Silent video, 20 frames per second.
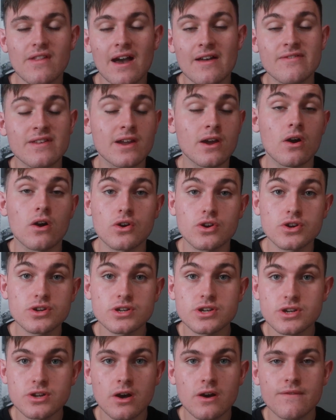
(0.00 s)
that they are
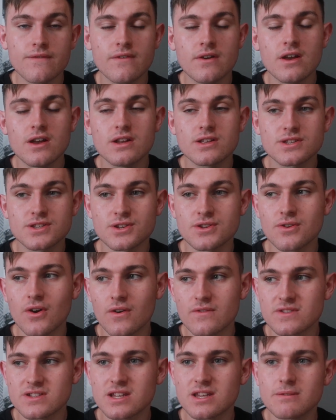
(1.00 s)
good enough to
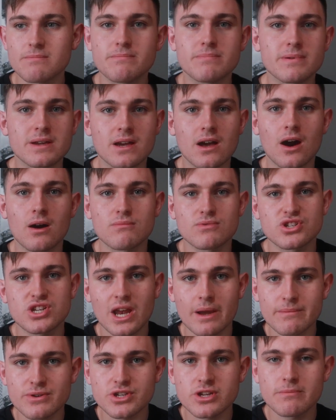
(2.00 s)
obviously become
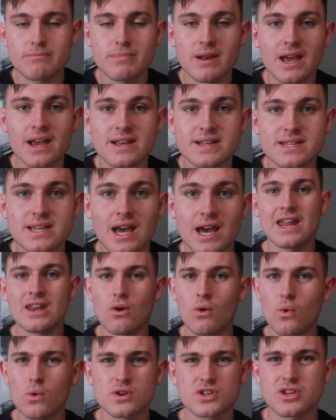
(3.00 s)
Championship players and
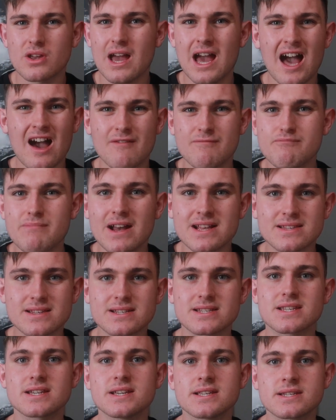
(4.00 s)
also have better
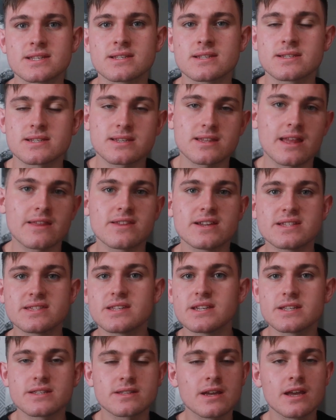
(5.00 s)
seasons than they
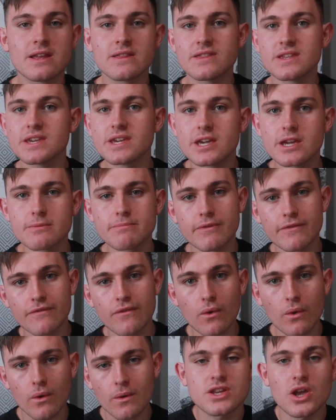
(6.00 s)
did the year
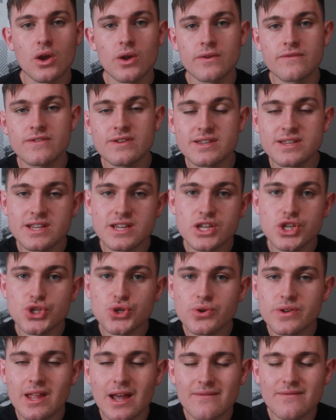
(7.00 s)
before. So if you did
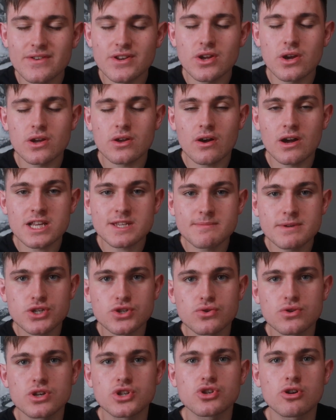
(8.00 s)
enjoy that video, guys, make
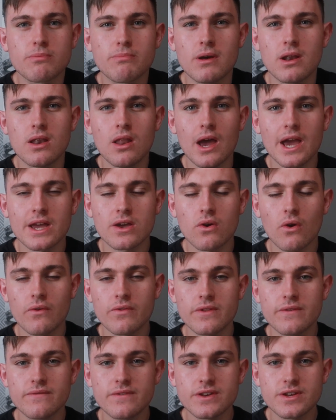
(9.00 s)
sure you drop a like
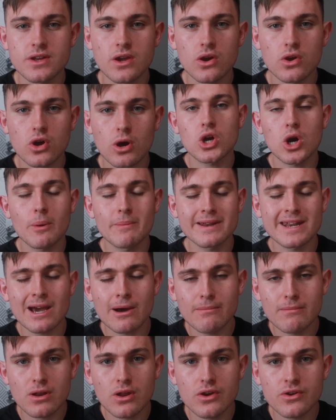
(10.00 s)
on the video. Comment
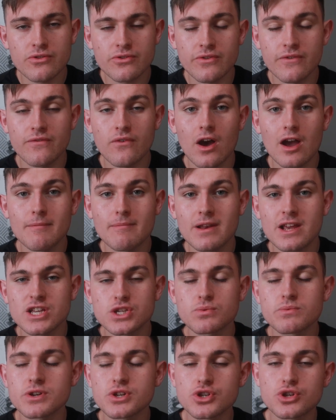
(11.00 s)
down below the five
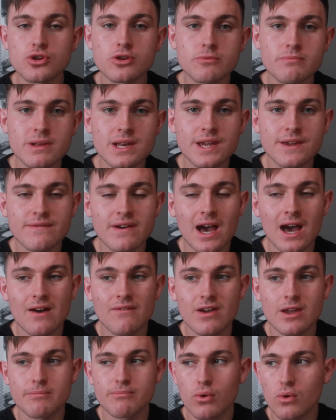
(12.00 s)
players which you believe
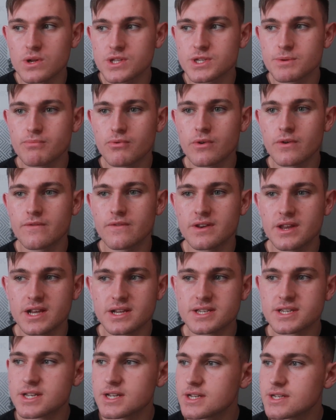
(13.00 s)
have a point to prove for
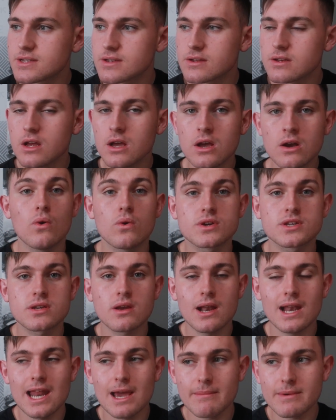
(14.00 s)
next season.
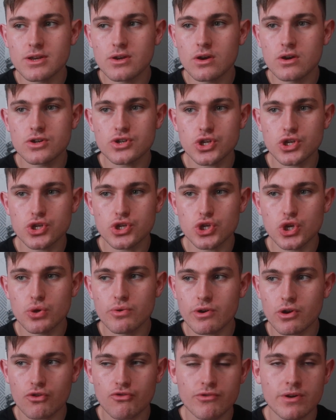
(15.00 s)
Also, let me know, do
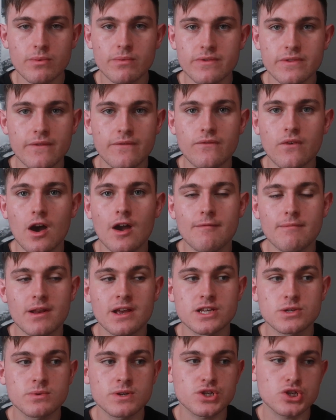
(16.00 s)
you agree with the five
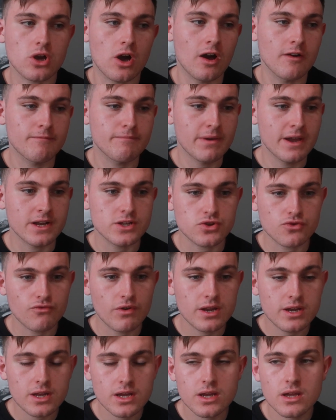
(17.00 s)
players which I've picked
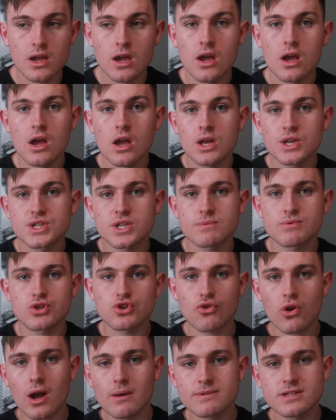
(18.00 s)
already?
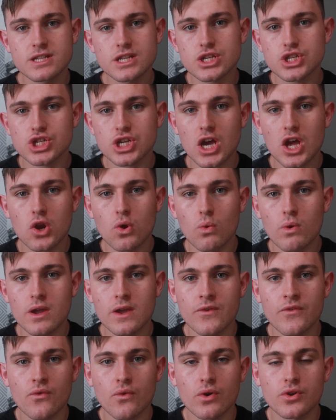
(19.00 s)
Subscribe to the channel
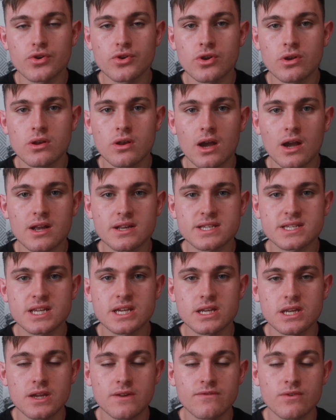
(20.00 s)
if you are new. Like I
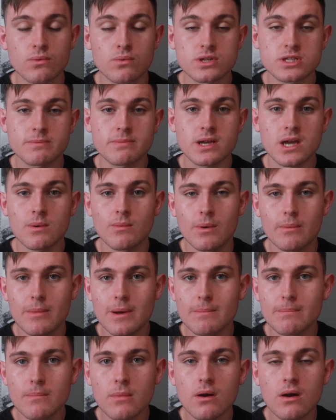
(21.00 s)
said, if you want to become a
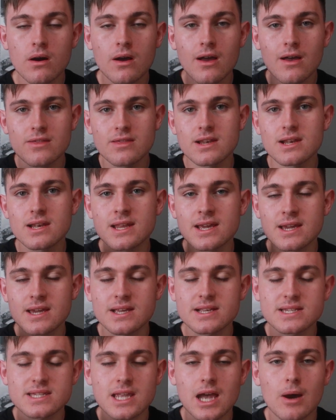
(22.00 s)
member, the
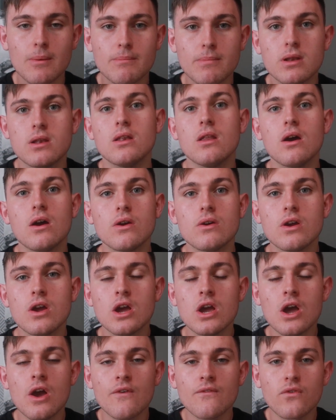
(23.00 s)
link is down below.
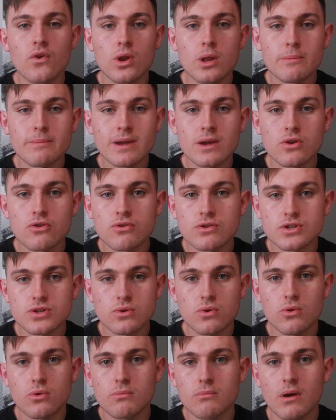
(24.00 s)
Follow me across
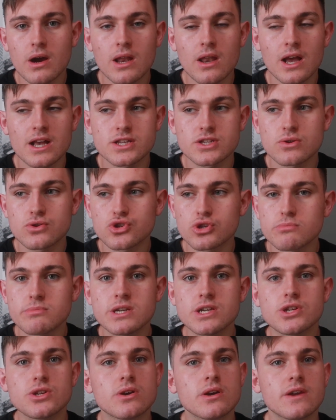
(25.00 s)
all my social
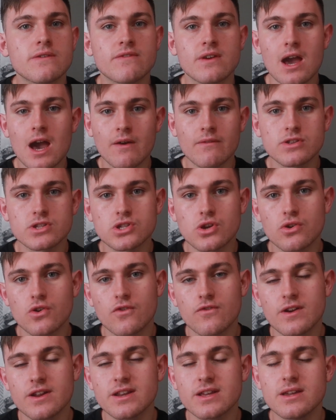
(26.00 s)
media if you haven't done
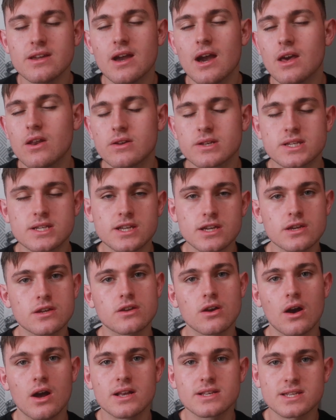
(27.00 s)
already, and I'll see you
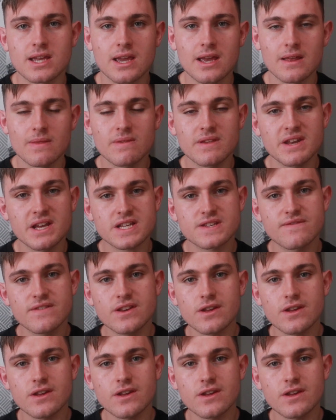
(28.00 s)
guys in the next